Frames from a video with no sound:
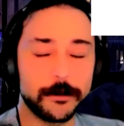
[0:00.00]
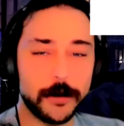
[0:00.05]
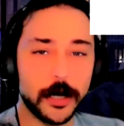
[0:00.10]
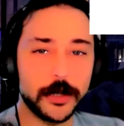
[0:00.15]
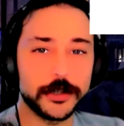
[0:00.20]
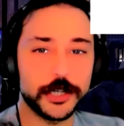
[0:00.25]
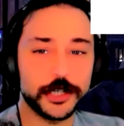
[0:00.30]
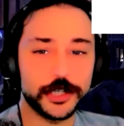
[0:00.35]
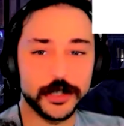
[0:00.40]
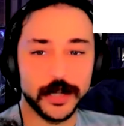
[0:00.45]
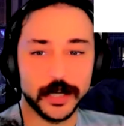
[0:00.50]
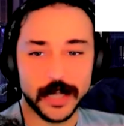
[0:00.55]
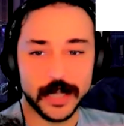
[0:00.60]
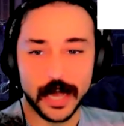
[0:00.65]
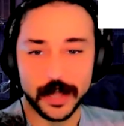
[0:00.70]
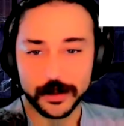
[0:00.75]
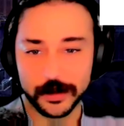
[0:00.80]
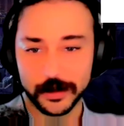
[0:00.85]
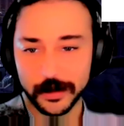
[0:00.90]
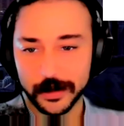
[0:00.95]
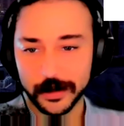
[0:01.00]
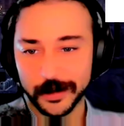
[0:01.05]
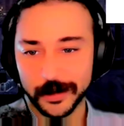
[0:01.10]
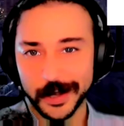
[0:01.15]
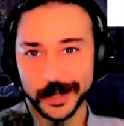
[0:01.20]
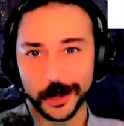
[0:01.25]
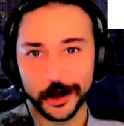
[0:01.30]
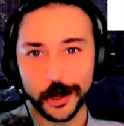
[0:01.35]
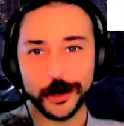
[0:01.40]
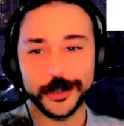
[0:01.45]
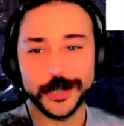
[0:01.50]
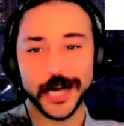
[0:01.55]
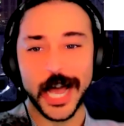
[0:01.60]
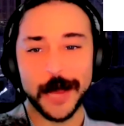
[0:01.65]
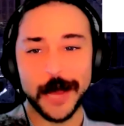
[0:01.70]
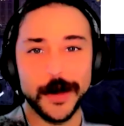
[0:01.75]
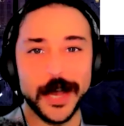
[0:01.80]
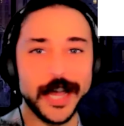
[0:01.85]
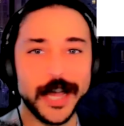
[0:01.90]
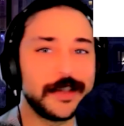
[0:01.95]
politician like that in a long
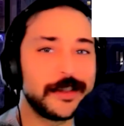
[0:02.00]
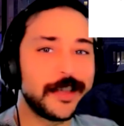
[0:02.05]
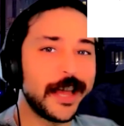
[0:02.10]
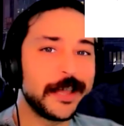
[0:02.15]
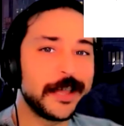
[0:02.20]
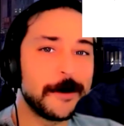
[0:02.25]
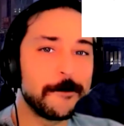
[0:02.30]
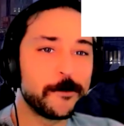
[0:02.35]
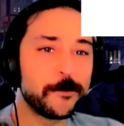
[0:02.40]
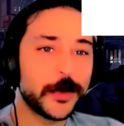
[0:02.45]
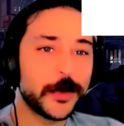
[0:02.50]
time. And then